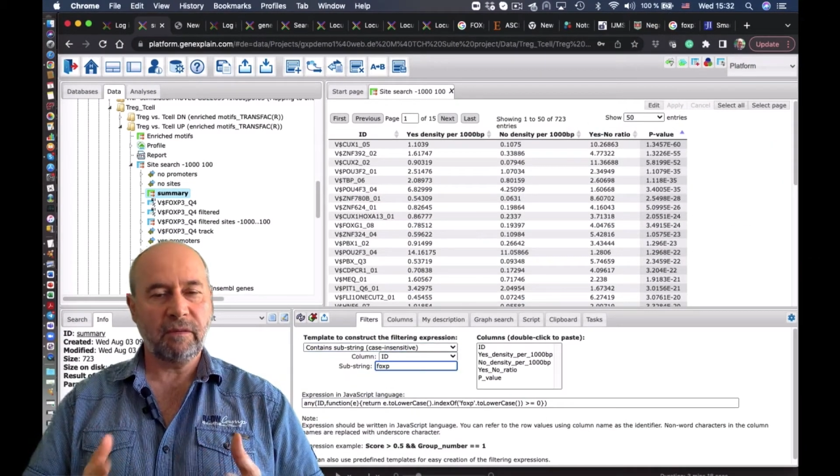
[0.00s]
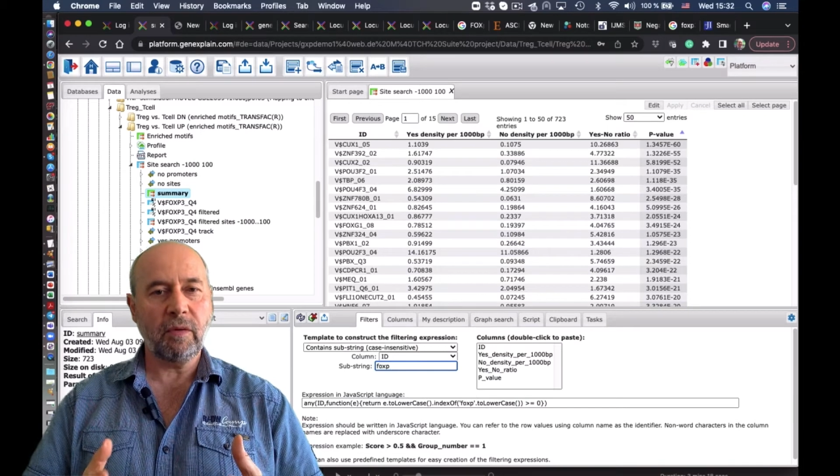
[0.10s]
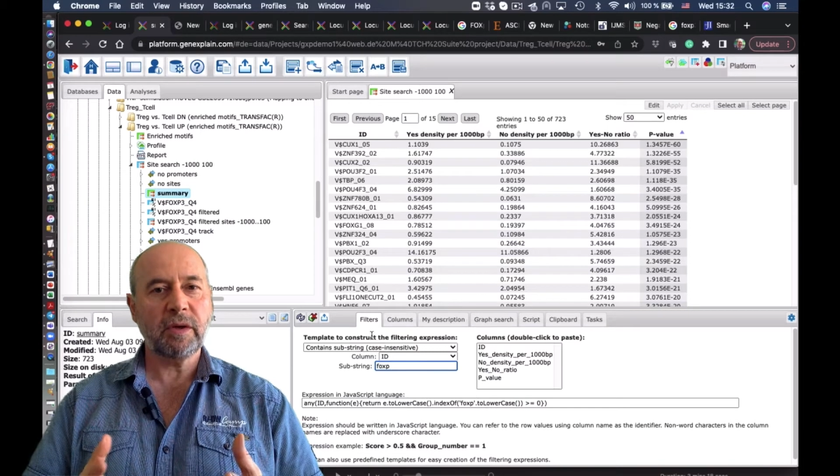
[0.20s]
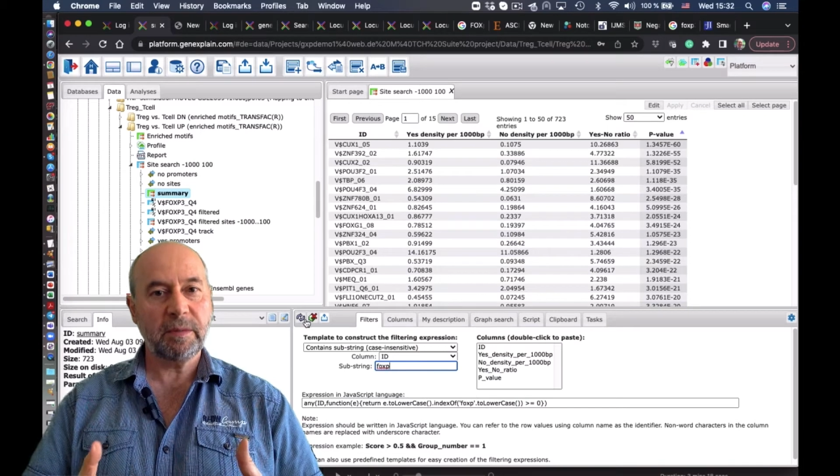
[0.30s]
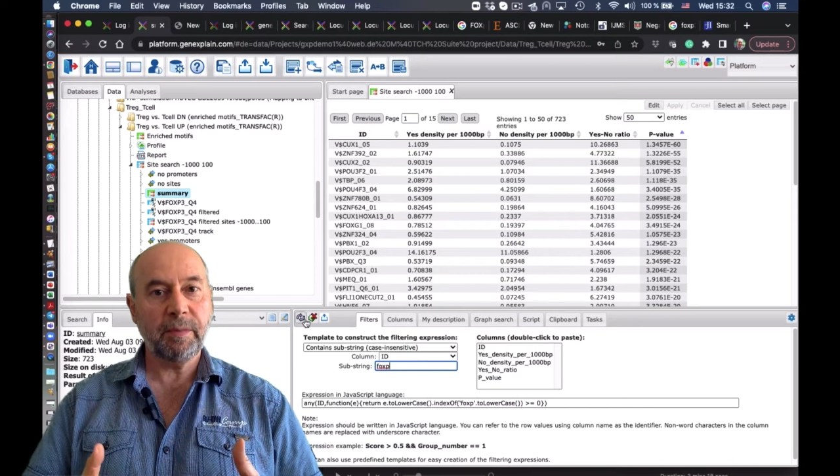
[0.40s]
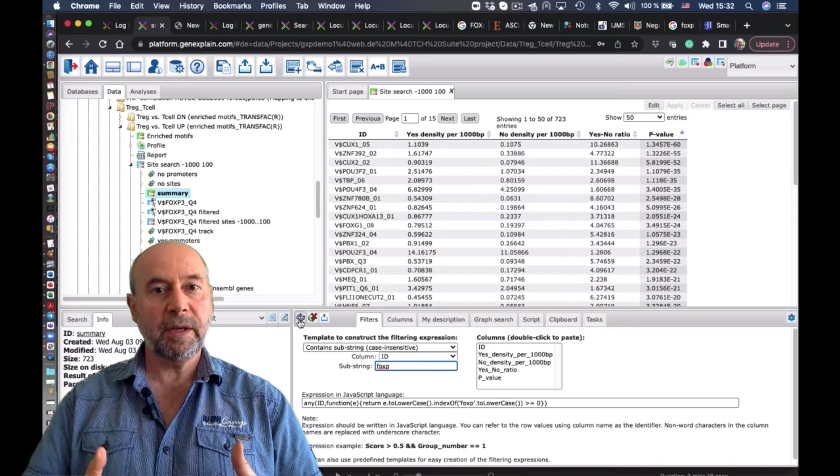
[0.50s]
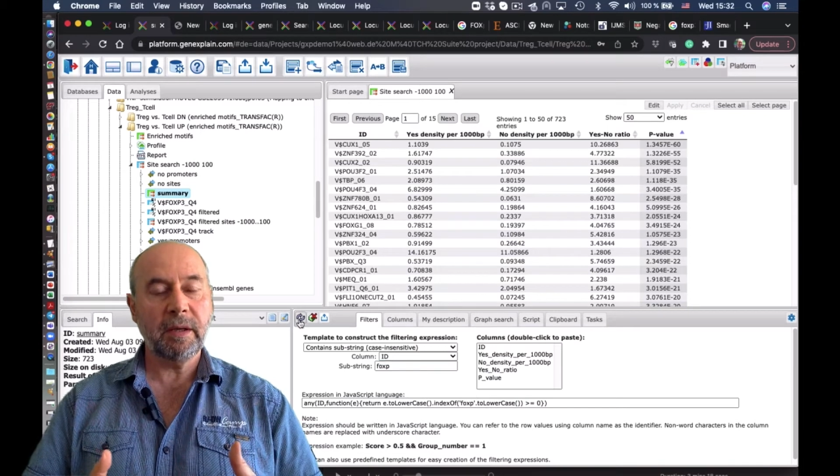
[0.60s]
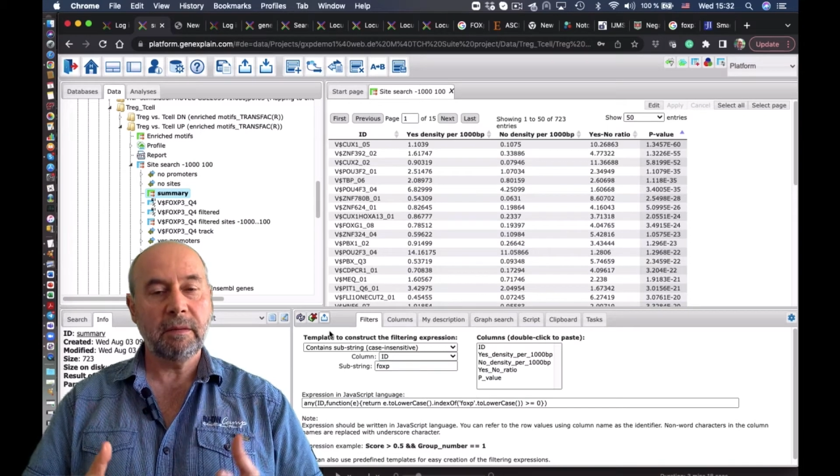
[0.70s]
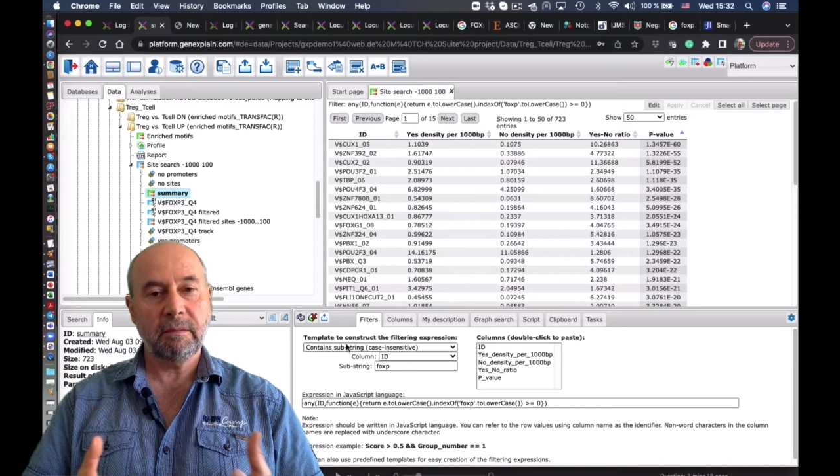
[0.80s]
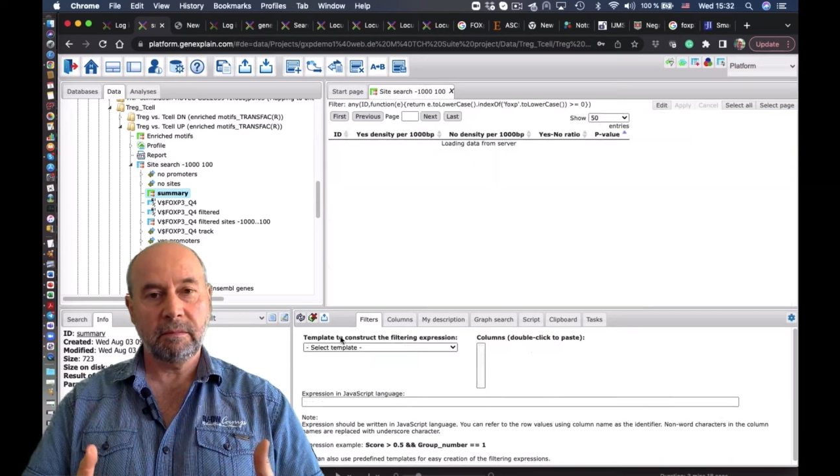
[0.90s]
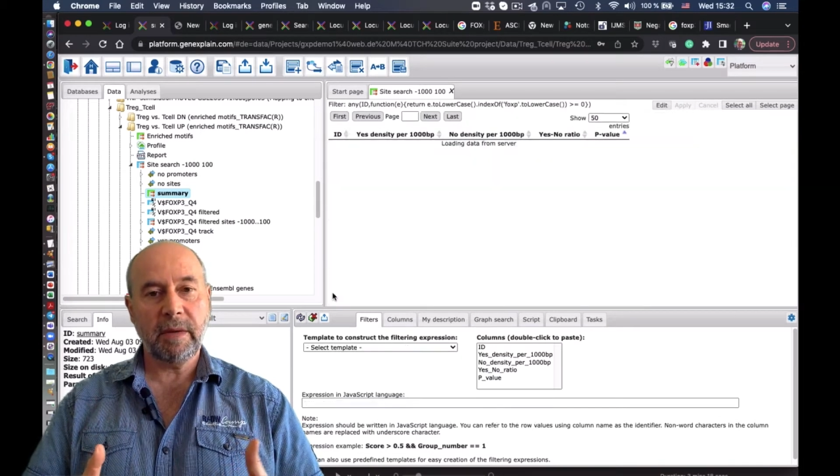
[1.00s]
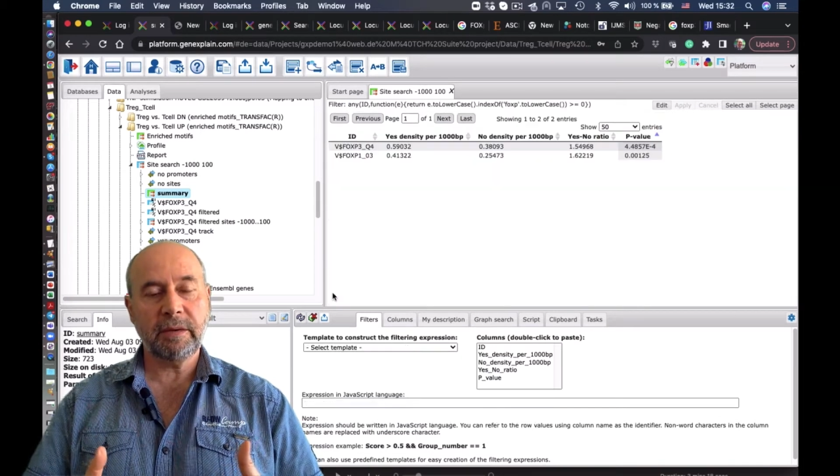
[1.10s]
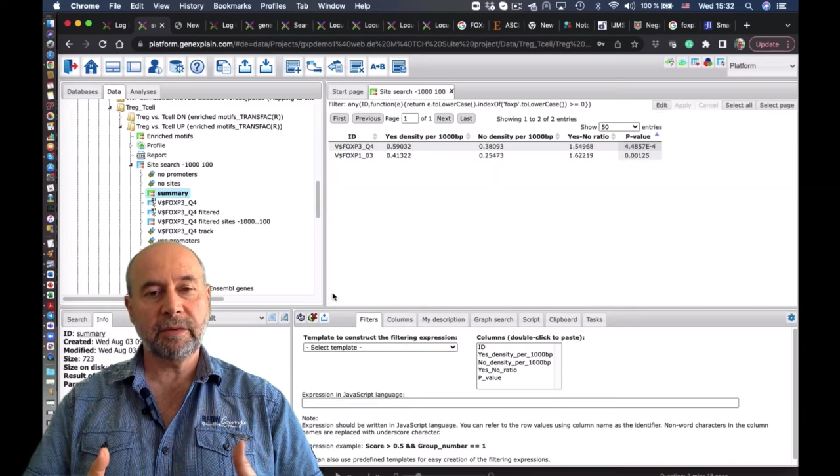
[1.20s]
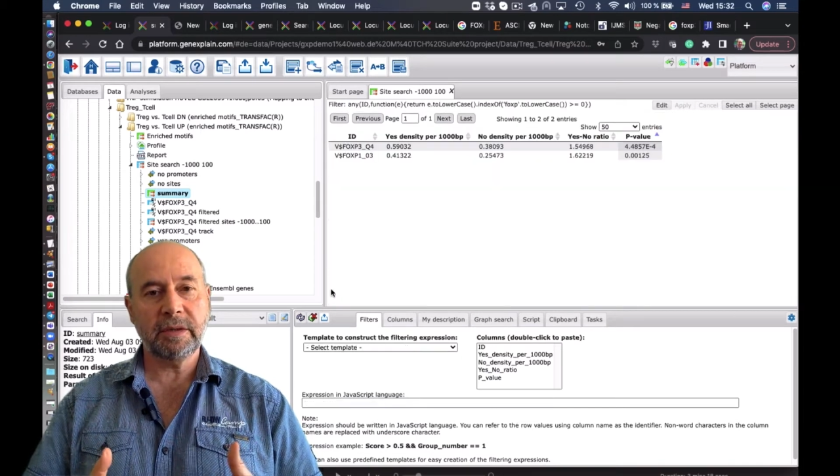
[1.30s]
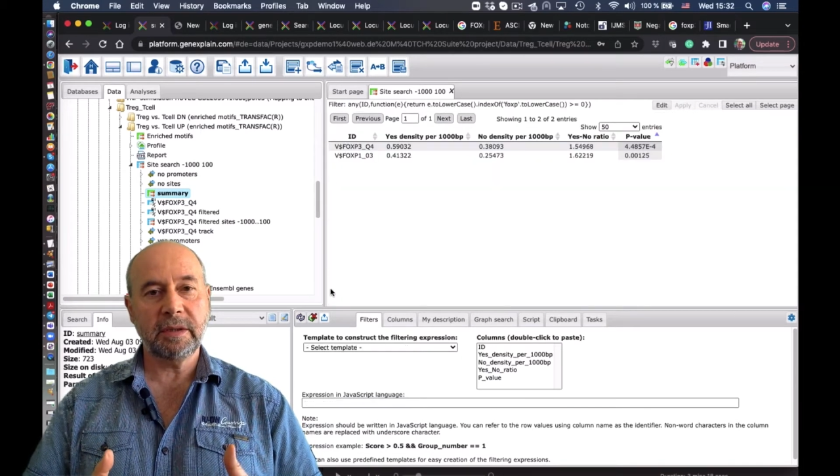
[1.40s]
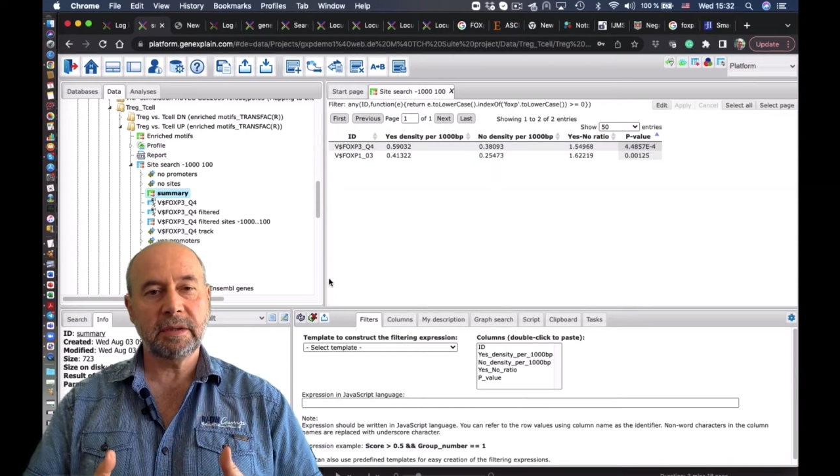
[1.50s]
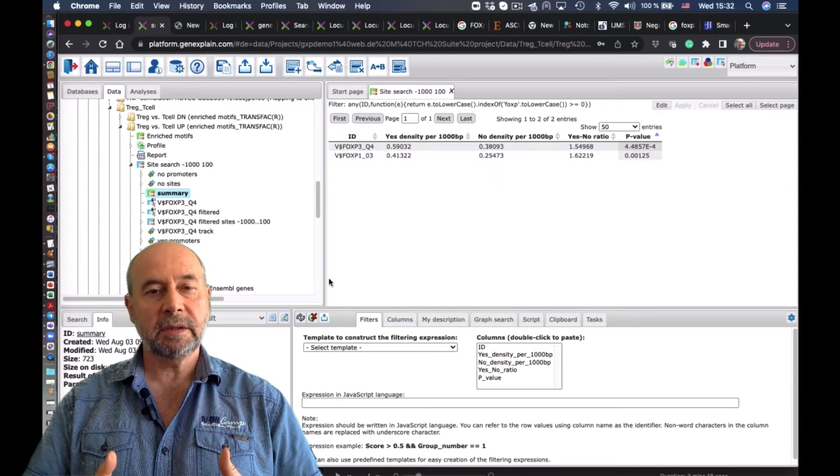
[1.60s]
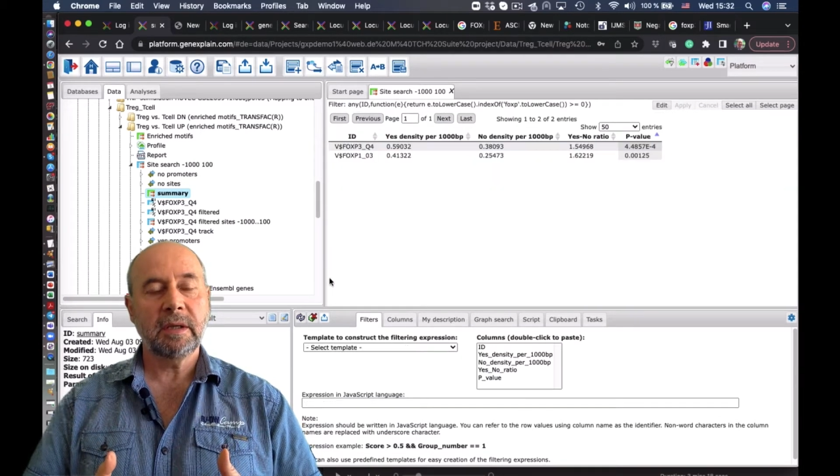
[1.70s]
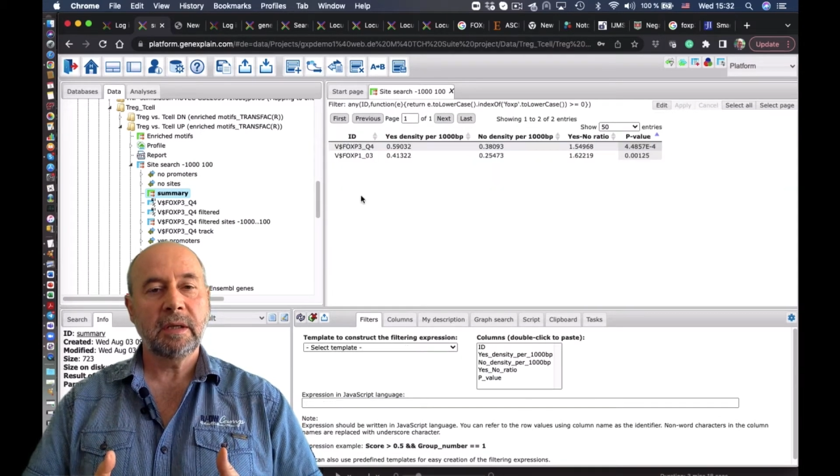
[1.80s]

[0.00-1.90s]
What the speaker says: FOXP matrices.